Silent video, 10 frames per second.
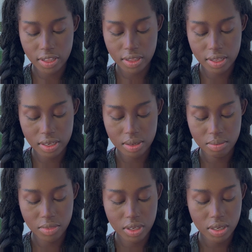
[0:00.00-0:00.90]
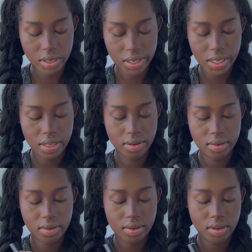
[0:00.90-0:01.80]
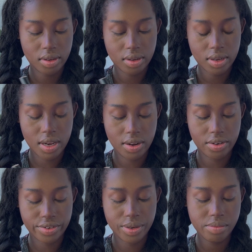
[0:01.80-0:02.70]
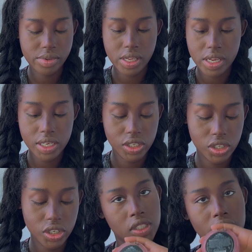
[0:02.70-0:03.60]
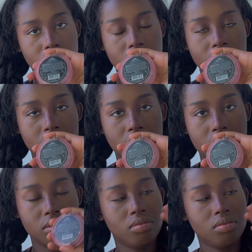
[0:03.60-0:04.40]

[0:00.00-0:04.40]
this Milani kind of cream blush, cheekish,